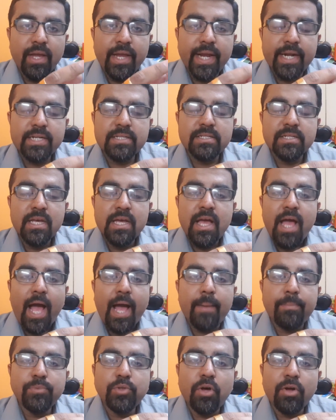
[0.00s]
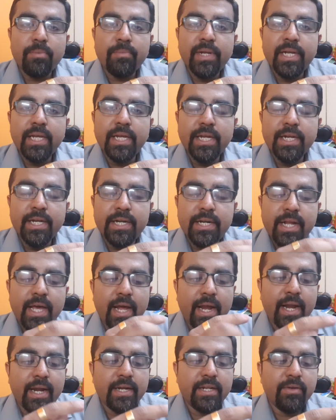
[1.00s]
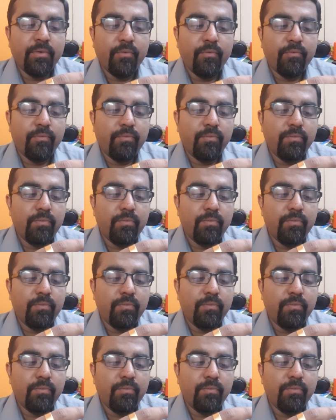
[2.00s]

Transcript: gets abnormally healed and the